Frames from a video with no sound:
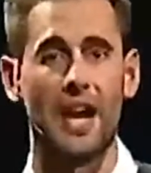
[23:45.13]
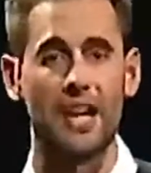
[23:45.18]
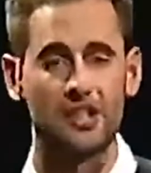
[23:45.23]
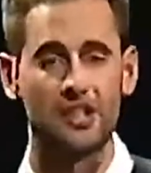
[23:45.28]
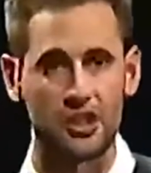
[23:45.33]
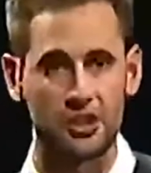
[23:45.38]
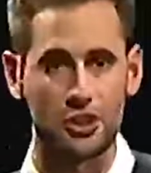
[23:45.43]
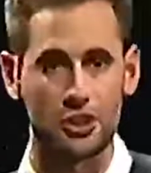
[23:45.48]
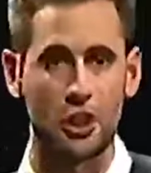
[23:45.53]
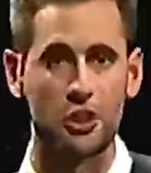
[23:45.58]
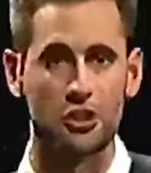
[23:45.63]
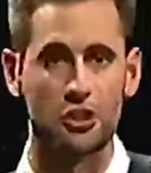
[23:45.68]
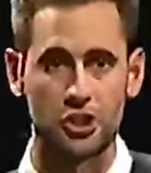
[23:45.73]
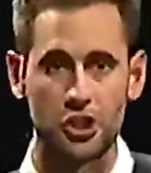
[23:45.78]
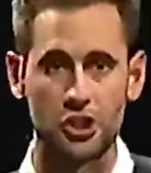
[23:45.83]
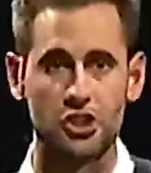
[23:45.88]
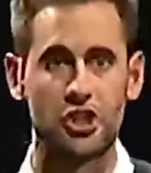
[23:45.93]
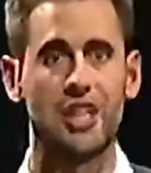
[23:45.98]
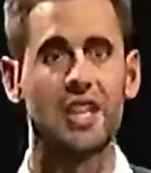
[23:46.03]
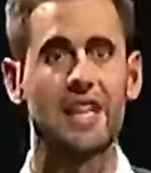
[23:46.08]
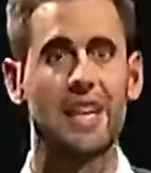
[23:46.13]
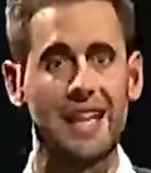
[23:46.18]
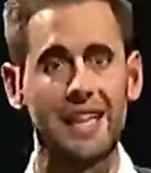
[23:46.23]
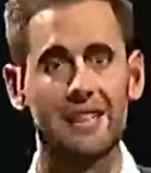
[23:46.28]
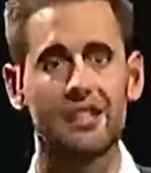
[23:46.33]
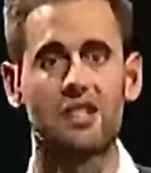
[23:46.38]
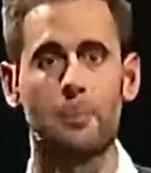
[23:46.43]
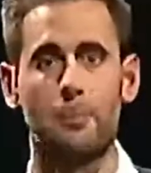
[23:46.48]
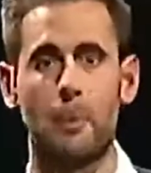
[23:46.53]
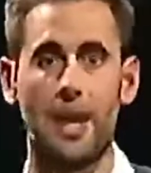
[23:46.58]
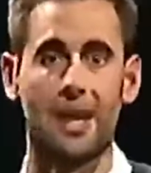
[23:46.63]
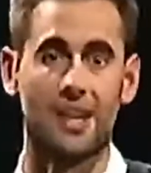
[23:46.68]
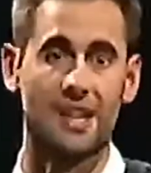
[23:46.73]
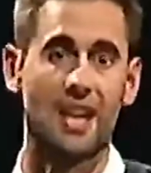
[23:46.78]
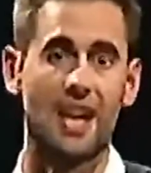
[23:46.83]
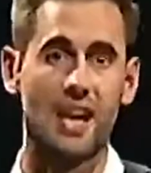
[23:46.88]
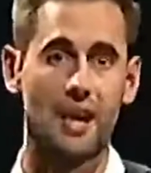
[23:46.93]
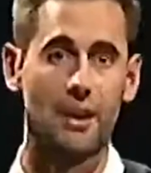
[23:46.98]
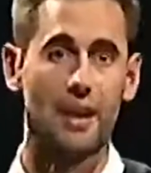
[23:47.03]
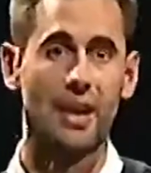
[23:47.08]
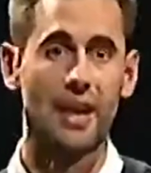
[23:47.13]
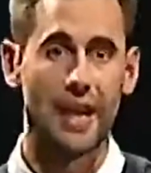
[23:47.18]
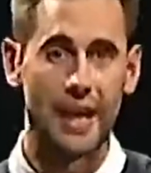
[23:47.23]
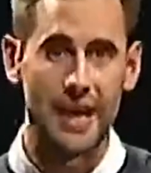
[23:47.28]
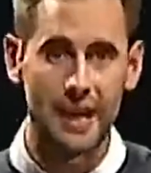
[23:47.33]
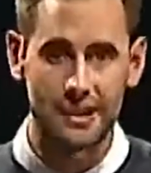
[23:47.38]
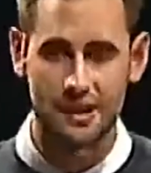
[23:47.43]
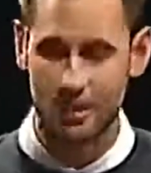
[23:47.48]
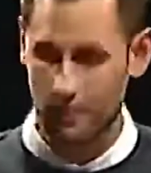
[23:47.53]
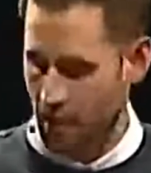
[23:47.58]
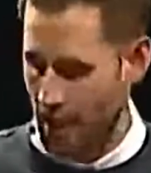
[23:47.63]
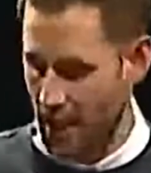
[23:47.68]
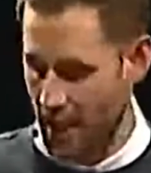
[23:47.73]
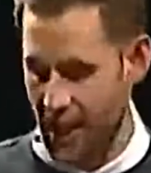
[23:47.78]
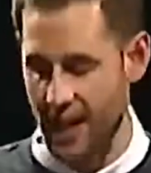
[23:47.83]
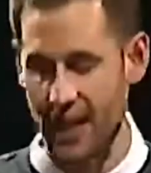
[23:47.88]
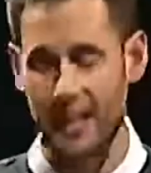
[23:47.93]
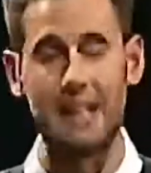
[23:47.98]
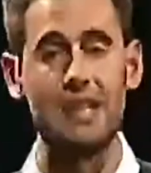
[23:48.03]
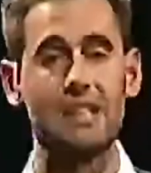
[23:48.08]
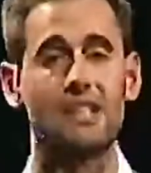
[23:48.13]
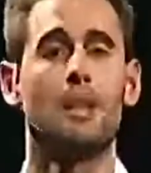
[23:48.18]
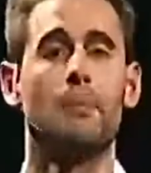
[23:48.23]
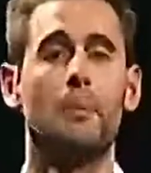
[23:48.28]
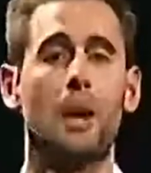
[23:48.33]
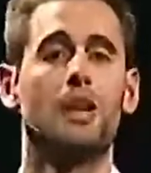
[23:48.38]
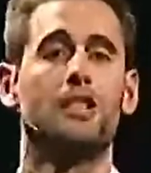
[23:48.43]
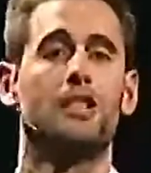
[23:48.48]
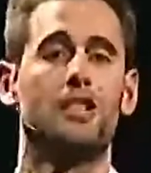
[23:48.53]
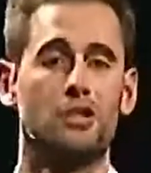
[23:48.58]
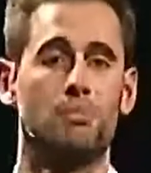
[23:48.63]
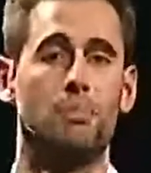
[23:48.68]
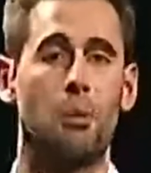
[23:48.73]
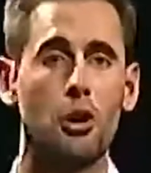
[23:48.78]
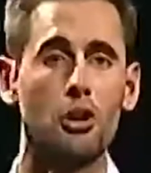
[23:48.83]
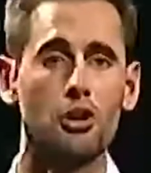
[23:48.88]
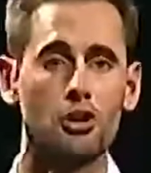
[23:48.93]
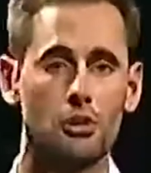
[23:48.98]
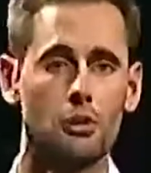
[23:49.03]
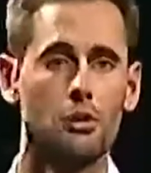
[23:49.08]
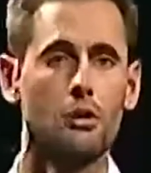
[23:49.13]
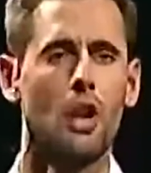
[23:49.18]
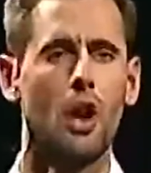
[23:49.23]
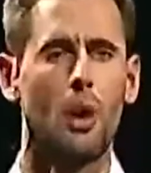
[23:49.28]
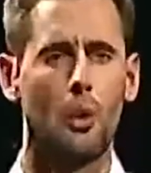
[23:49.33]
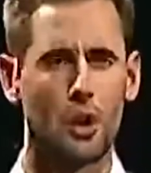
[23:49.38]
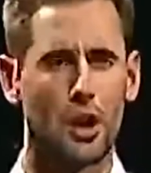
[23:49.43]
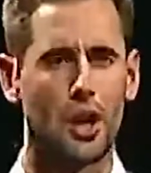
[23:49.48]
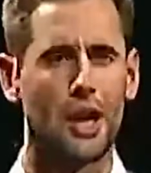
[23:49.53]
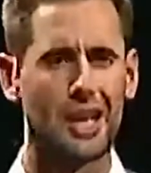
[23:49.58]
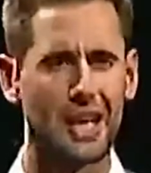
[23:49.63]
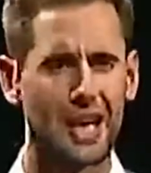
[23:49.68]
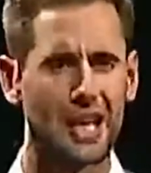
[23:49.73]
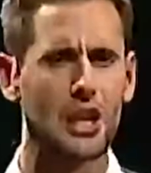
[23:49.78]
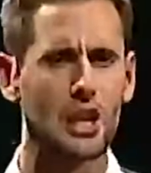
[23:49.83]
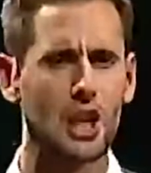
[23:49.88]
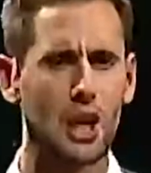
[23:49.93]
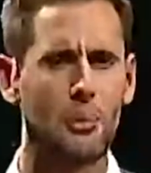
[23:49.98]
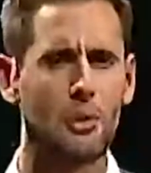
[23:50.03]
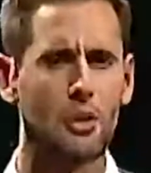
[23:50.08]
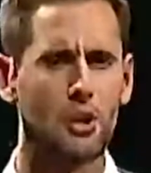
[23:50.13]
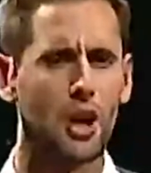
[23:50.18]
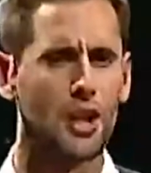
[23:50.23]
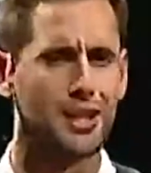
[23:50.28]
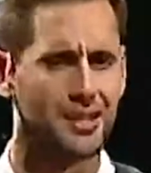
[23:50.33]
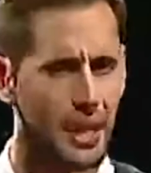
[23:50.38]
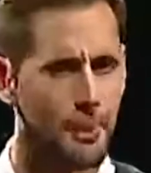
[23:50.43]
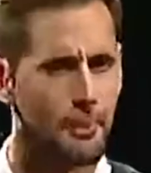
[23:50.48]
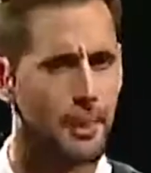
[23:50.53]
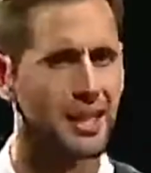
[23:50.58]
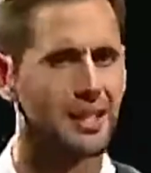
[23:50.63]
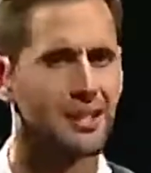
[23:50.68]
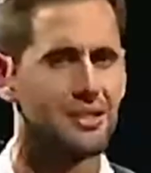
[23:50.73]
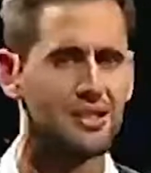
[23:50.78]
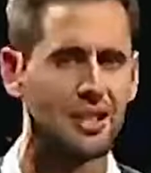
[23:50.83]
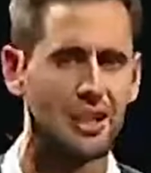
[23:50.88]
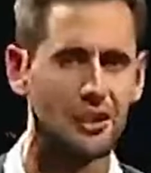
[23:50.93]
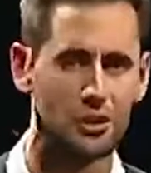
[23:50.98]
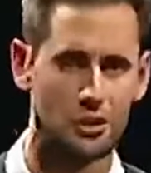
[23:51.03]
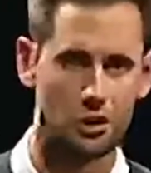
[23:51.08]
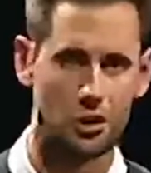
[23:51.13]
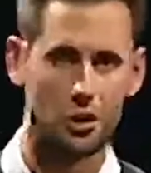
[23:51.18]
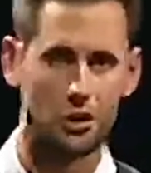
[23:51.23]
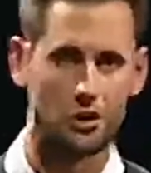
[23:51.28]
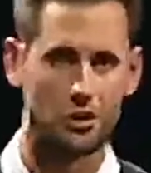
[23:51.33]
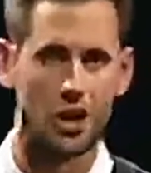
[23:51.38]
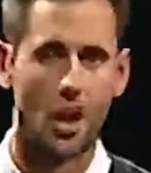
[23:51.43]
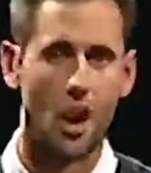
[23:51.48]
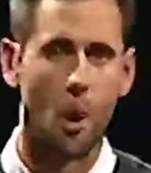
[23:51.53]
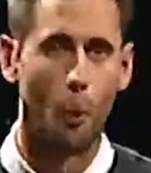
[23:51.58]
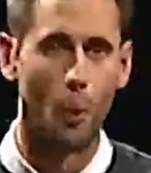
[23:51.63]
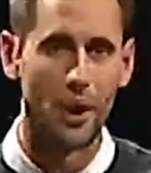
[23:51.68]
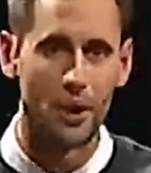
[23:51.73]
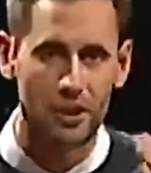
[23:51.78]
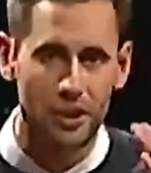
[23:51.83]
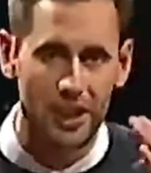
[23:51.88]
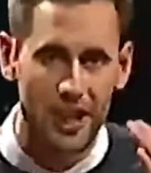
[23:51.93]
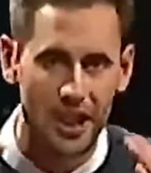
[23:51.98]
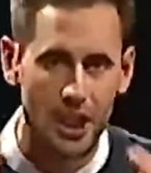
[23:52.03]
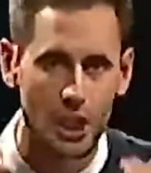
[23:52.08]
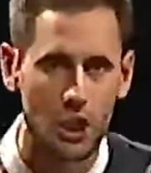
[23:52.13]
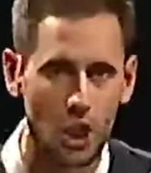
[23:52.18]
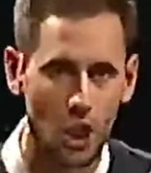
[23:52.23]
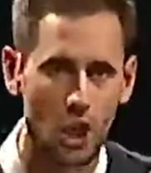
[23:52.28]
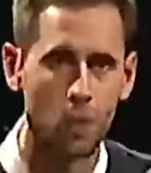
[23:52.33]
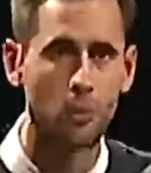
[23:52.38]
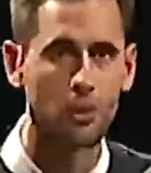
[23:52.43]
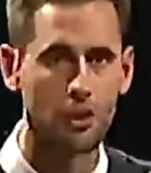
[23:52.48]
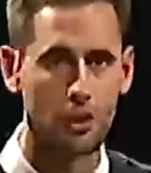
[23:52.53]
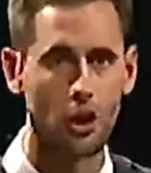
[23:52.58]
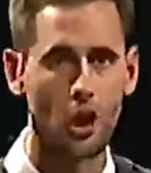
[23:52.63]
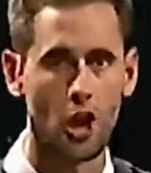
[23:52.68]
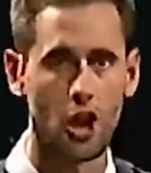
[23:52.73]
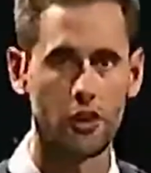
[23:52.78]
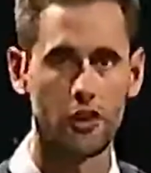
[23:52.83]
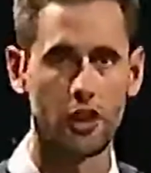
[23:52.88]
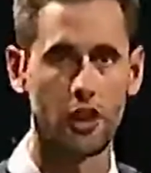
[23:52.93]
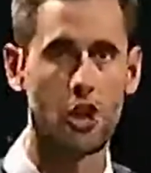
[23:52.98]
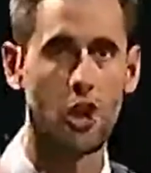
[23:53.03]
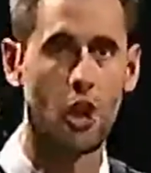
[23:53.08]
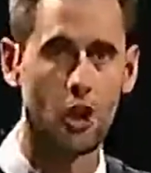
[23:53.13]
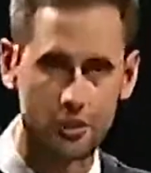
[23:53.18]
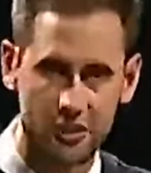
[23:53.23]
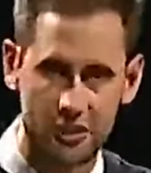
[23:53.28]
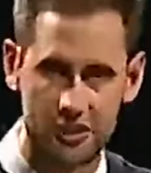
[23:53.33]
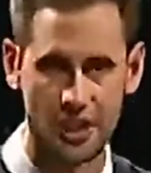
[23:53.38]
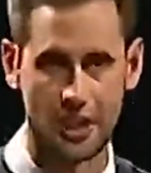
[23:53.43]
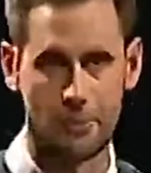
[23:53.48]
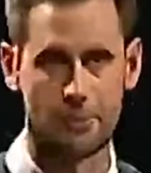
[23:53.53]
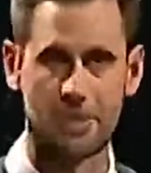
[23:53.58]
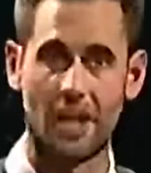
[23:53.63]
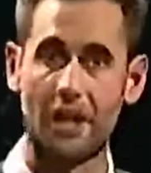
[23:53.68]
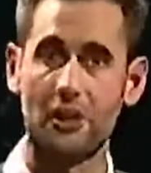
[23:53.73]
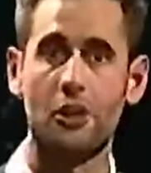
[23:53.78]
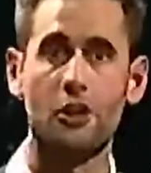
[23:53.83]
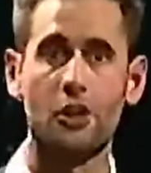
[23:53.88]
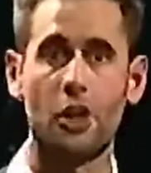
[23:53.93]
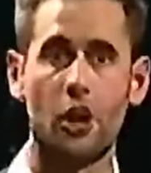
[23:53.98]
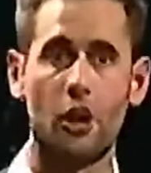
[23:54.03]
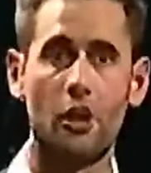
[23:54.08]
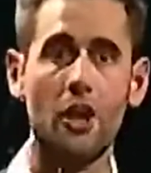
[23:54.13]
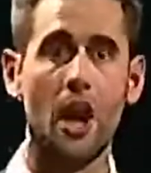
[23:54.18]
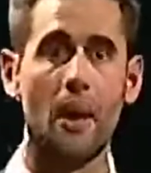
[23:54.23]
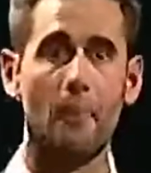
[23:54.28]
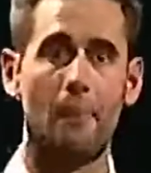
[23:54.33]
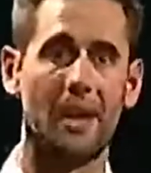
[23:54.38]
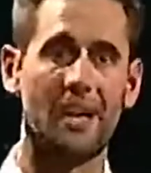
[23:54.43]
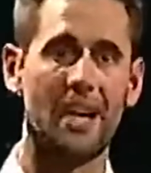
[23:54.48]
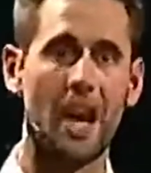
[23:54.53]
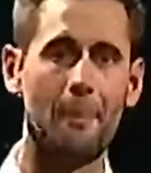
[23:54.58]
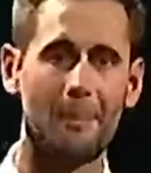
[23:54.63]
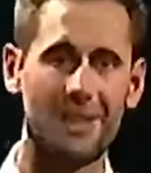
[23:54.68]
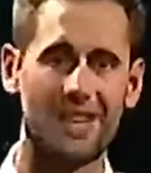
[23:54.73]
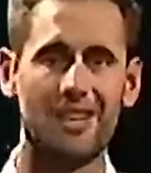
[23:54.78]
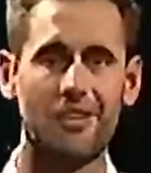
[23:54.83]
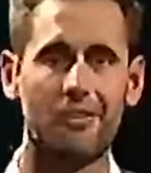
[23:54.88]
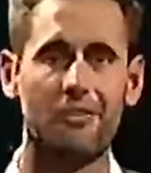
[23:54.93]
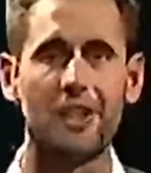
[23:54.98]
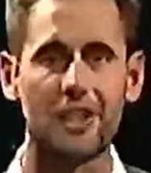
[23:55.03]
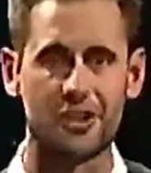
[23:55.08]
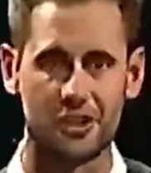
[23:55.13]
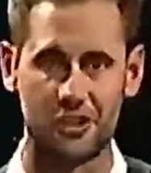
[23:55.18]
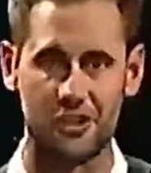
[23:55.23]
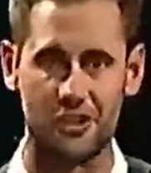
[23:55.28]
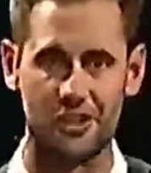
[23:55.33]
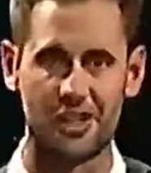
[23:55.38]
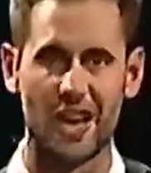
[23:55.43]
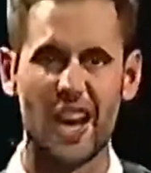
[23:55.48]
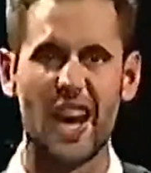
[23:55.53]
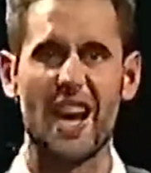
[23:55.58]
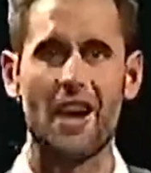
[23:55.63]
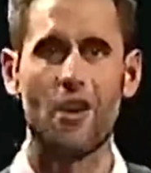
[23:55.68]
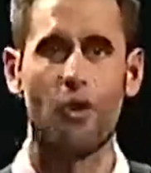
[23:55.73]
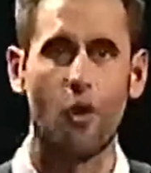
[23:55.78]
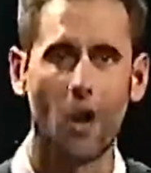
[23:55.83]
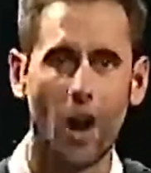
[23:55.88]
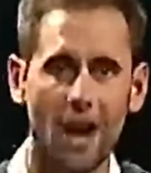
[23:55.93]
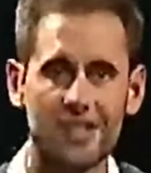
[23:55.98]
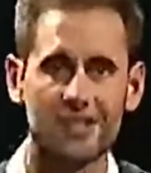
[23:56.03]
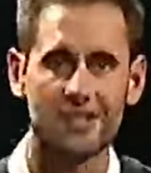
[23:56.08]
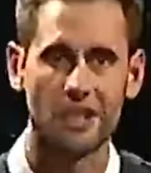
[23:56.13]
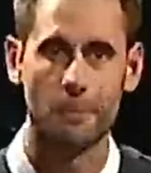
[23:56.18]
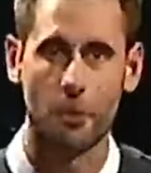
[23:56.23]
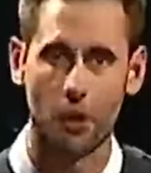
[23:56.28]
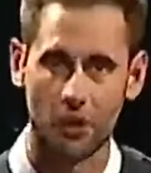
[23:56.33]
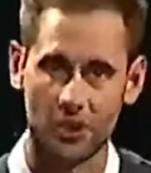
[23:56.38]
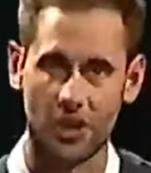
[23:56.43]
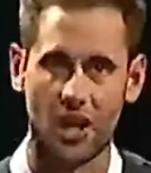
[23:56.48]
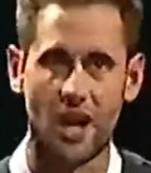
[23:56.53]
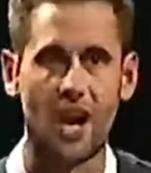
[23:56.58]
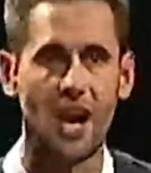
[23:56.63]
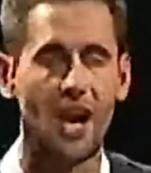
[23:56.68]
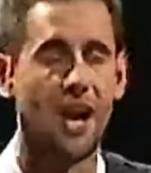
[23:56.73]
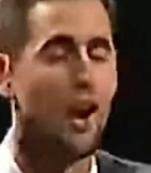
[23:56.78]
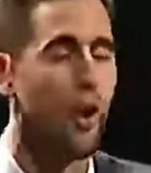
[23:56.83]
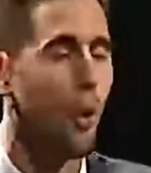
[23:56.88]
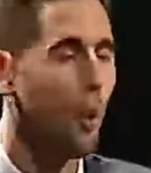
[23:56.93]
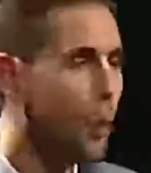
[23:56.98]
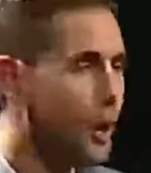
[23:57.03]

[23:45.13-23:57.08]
It just goes cha-ching into my account, into my hand, into my disposal when I get alone with God. Is that making sense, church? When you get alone with God, the concepts that you know become convictions. He writes them on your heart.